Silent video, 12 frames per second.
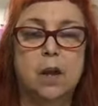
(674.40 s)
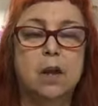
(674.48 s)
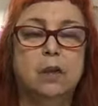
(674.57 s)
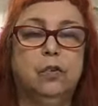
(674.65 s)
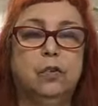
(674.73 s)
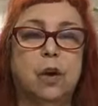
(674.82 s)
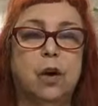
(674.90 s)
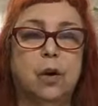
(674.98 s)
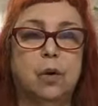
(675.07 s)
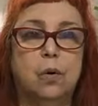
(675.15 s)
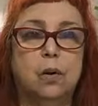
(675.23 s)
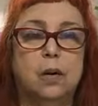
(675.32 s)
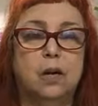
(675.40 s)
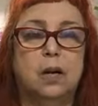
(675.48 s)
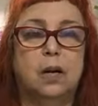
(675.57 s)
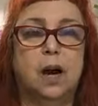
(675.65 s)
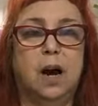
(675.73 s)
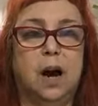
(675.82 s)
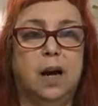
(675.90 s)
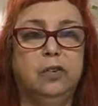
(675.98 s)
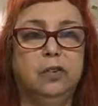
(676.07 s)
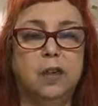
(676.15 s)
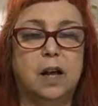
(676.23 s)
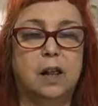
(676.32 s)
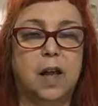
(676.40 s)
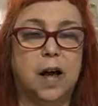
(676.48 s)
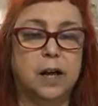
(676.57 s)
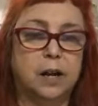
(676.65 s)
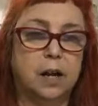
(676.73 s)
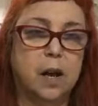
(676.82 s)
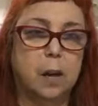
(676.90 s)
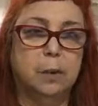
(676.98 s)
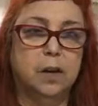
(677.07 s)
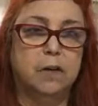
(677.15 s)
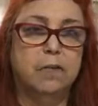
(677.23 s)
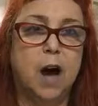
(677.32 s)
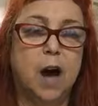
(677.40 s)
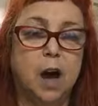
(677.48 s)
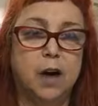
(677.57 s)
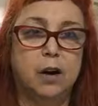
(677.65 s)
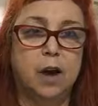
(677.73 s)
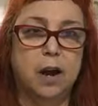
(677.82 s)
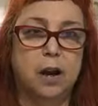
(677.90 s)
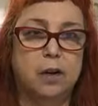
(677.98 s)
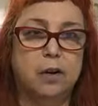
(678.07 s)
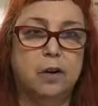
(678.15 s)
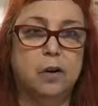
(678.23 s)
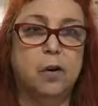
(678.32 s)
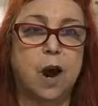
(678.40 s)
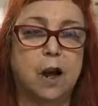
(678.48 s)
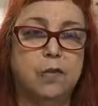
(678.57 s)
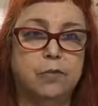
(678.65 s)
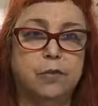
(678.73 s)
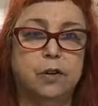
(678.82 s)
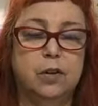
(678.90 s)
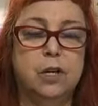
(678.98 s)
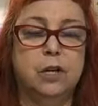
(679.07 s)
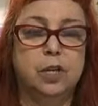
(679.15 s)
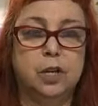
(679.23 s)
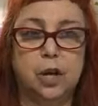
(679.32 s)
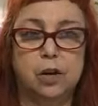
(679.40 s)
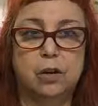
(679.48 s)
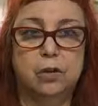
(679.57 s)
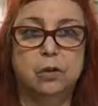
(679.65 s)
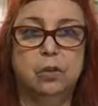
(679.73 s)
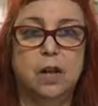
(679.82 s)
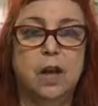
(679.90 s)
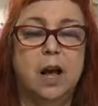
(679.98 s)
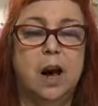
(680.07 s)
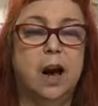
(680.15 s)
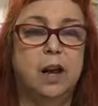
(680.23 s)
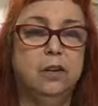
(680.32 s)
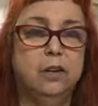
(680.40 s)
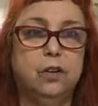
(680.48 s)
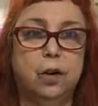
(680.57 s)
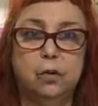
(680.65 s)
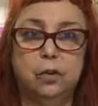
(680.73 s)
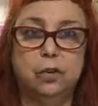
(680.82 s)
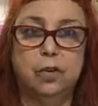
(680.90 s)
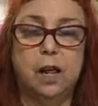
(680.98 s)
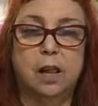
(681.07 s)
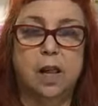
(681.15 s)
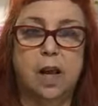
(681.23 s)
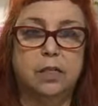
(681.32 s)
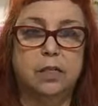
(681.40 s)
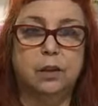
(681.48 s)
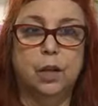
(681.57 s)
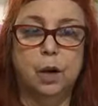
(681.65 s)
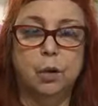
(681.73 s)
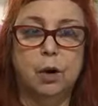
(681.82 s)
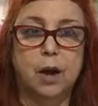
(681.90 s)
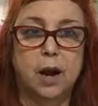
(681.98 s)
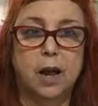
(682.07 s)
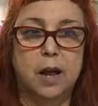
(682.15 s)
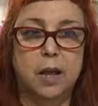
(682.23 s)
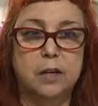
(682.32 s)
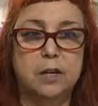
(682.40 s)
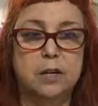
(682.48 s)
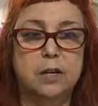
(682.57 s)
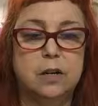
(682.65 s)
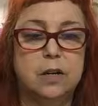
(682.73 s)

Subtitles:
So I sell at a couple of higher end craft shows. I don't sell at the lower end